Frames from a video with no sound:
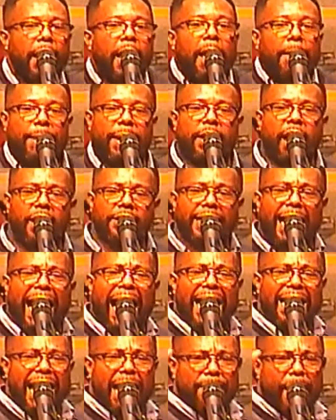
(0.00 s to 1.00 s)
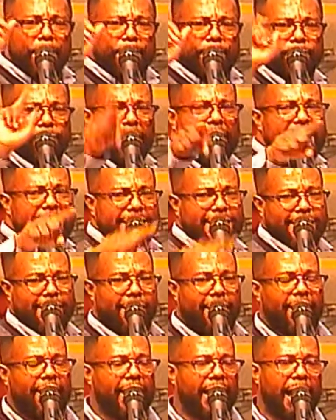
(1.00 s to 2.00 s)
because I am a
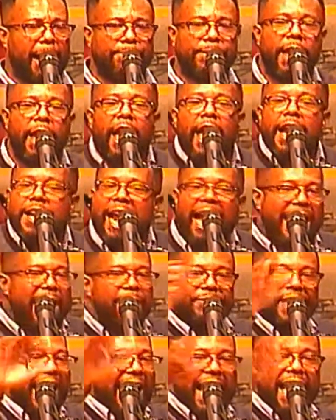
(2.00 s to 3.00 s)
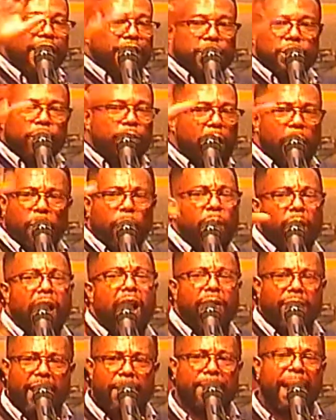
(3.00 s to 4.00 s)
praiser. Now, if that ain't you, don't
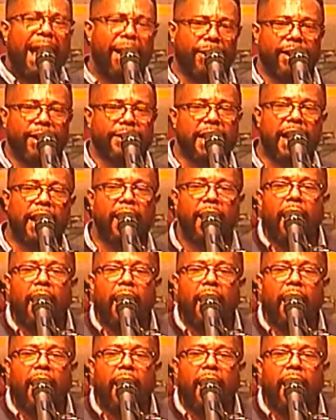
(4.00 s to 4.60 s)
worry about it,